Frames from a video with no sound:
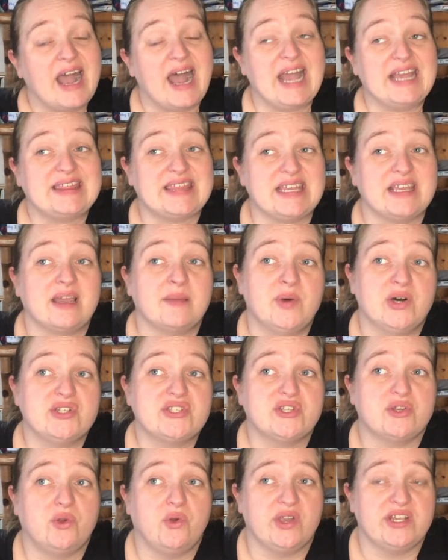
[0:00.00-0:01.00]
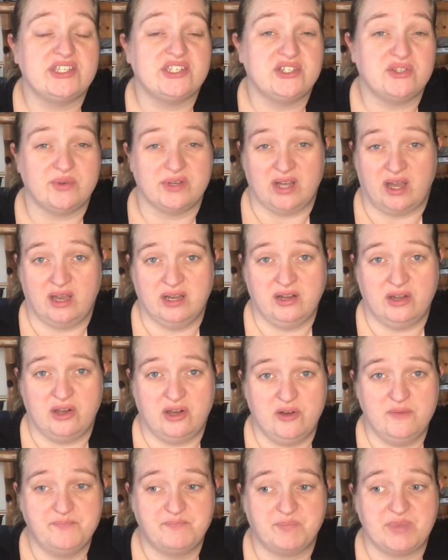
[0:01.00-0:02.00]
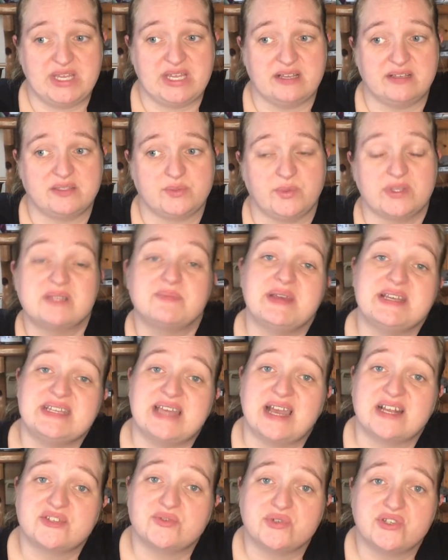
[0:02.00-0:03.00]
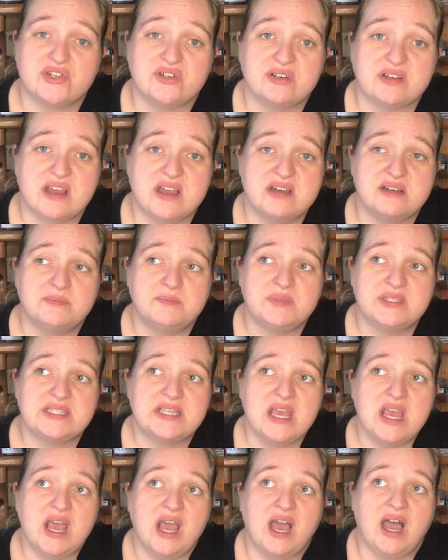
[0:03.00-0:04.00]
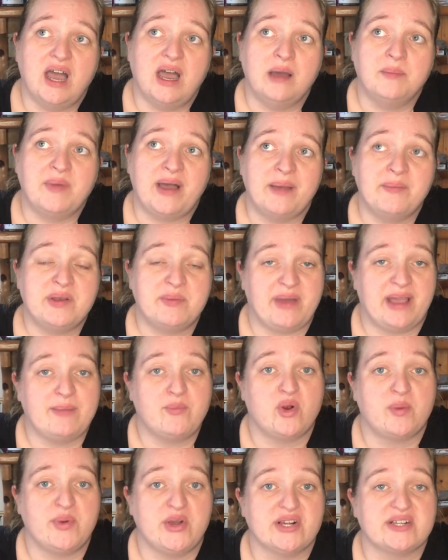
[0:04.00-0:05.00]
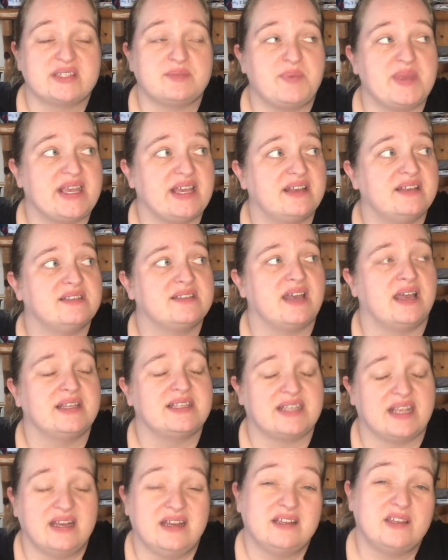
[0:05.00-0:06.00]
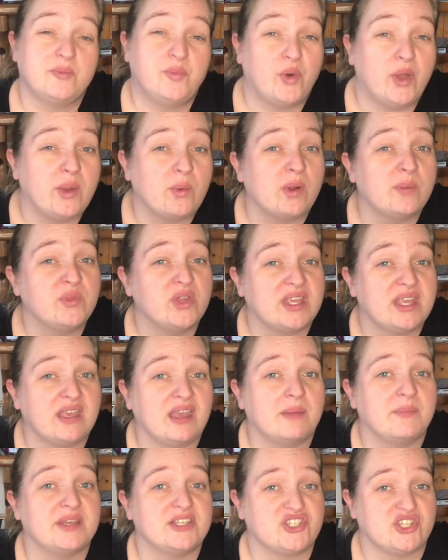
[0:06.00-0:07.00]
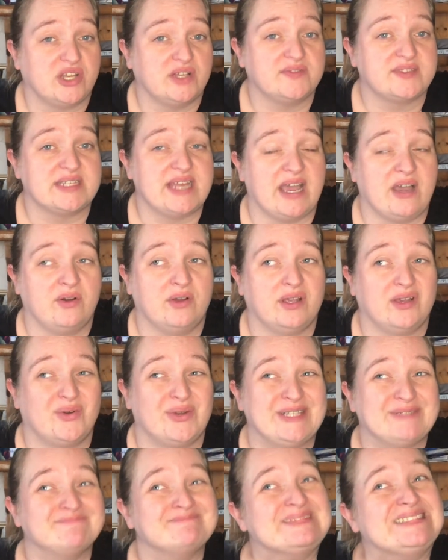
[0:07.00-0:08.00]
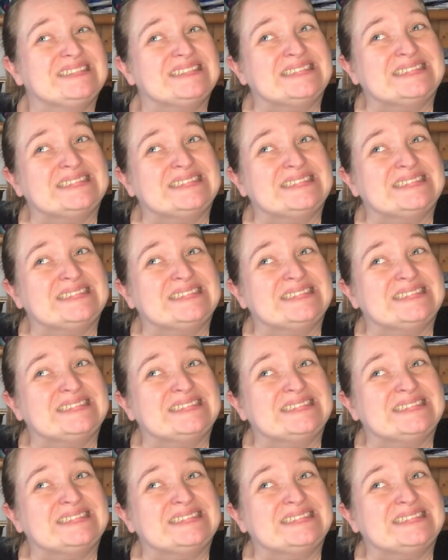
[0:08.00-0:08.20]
I think I'm also going to do an unhaul because once my tax return comes, I'm going to buy more books because it's getting to the point where I'm looking at my shelves now and going,